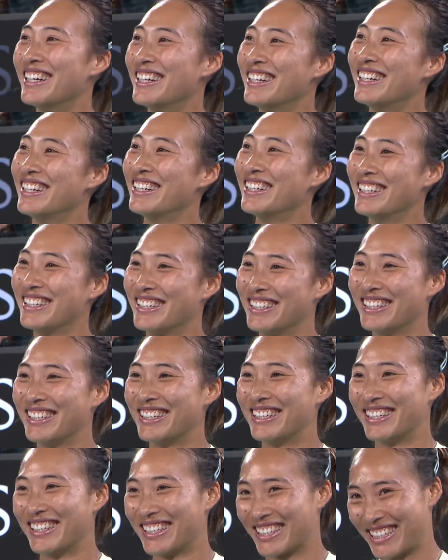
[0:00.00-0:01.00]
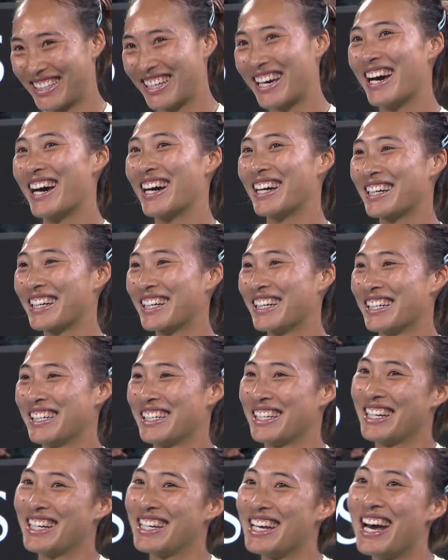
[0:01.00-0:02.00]
Keep it simple, yeah.
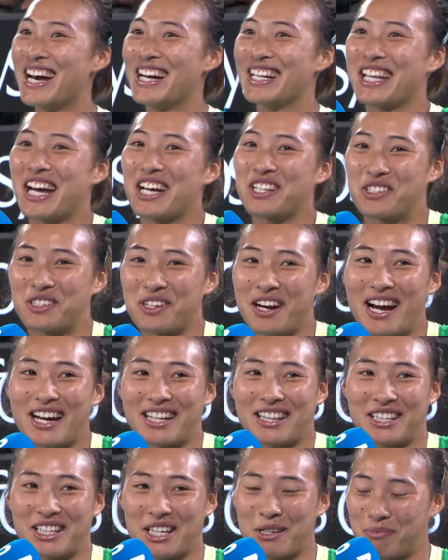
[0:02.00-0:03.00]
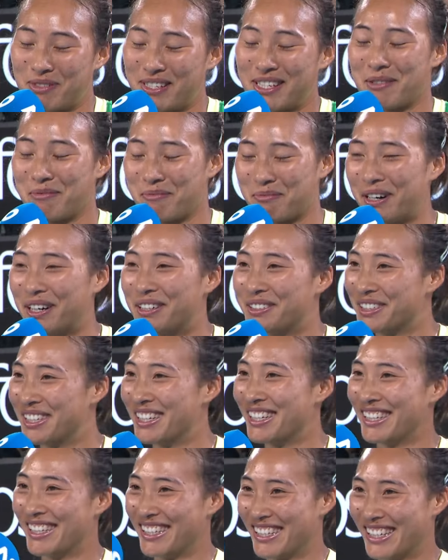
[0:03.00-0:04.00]
Yeah, that's right. Keep simple.